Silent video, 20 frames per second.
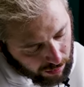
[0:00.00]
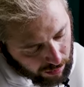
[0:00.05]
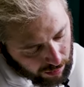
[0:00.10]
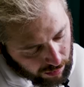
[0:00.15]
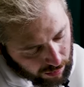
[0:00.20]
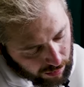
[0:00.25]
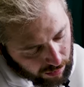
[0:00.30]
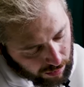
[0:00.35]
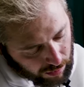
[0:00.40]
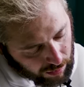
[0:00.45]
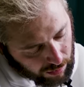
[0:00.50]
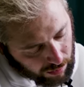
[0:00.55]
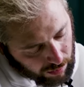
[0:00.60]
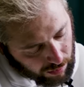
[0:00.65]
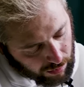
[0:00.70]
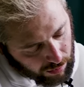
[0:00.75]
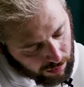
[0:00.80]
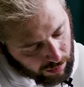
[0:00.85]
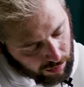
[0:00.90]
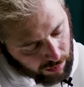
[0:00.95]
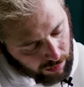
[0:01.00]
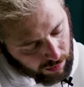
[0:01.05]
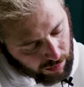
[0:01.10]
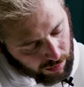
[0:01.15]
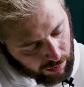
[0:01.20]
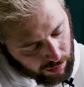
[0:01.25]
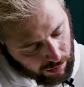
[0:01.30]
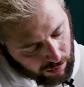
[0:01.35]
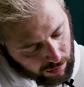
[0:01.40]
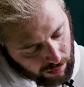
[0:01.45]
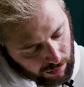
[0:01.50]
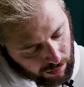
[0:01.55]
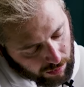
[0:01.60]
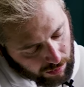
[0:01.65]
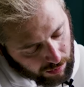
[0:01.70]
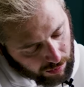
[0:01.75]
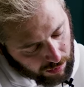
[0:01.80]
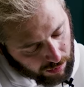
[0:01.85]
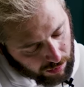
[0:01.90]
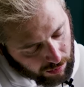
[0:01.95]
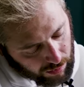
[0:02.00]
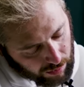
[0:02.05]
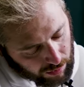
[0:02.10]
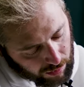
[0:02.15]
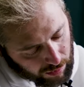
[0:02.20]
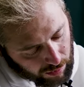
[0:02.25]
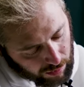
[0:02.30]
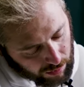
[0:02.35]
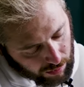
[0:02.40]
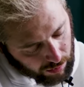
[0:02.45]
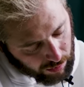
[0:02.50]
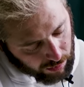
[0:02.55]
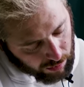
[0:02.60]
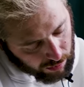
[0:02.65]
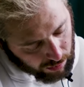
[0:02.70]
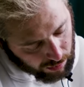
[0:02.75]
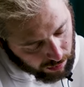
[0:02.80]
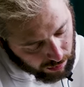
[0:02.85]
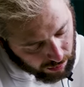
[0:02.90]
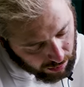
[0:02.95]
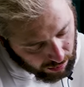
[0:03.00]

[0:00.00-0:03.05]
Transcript: [no speech]